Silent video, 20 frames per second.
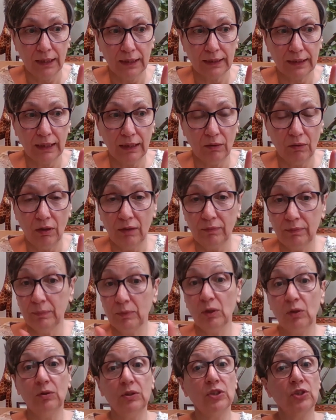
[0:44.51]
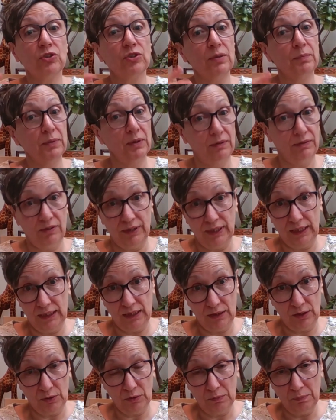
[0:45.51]
Now I'm not going to strip off or
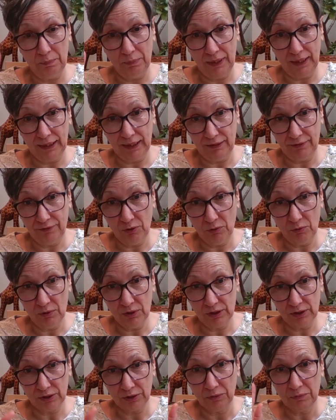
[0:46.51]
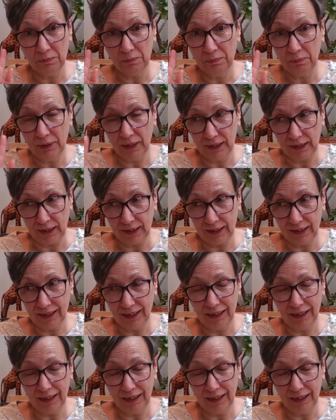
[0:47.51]
anything, don't panic folks, don't panic.